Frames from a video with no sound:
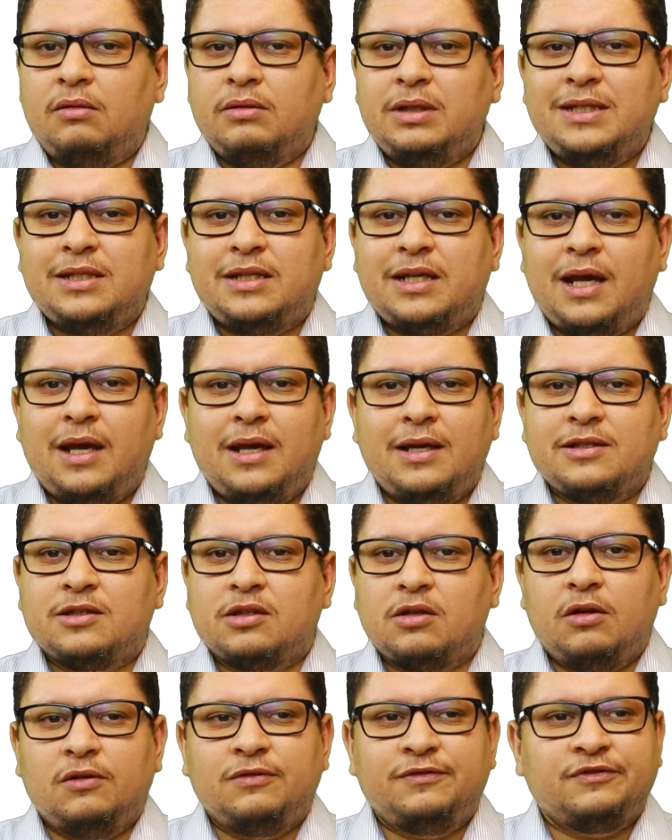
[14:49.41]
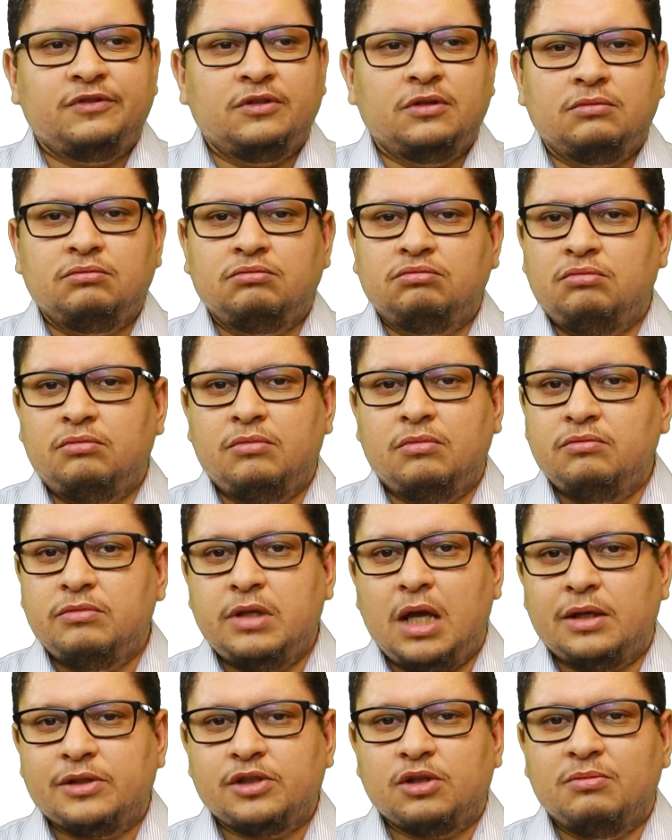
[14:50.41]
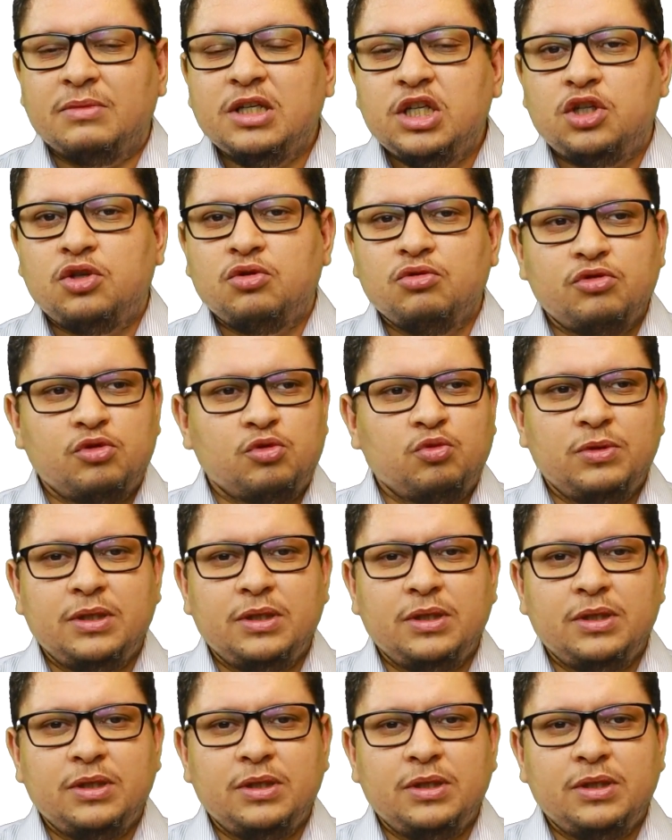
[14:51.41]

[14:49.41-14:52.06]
in case of some issues,